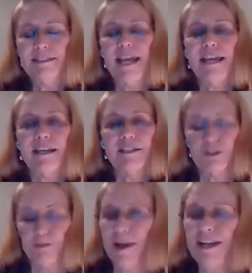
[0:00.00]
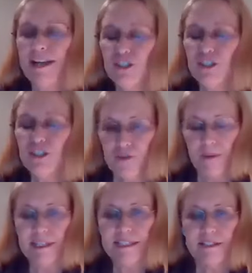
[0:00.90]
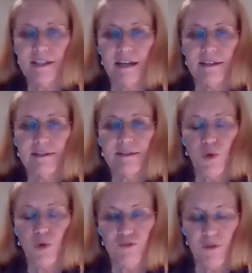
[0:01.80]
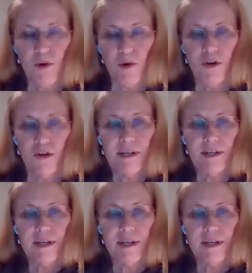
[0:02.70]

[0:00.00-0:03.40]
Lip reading: he's taking inspiration from it. It's not word for word,